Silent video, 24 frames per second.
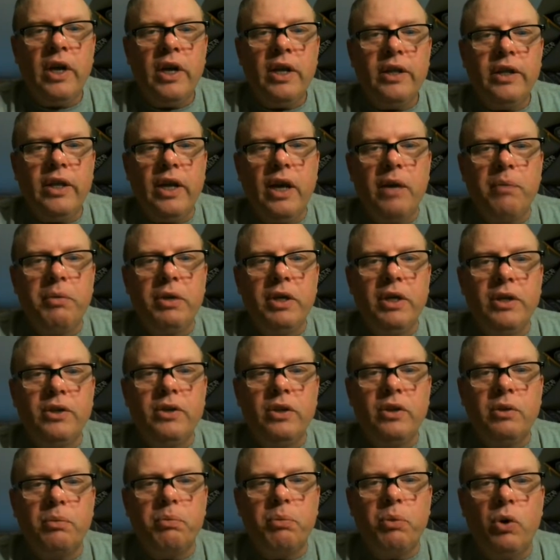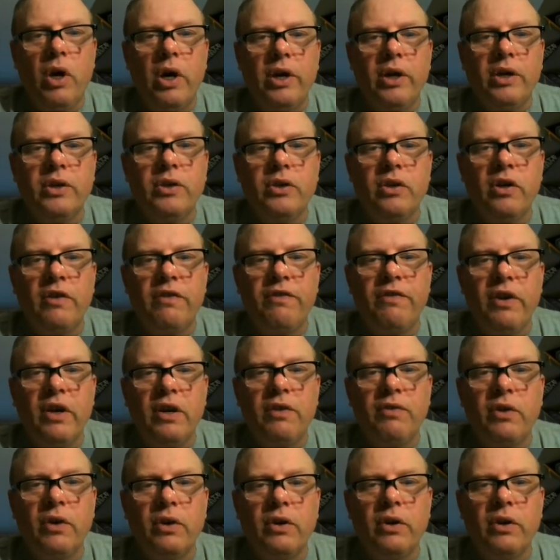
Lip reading: That means that the products are favored.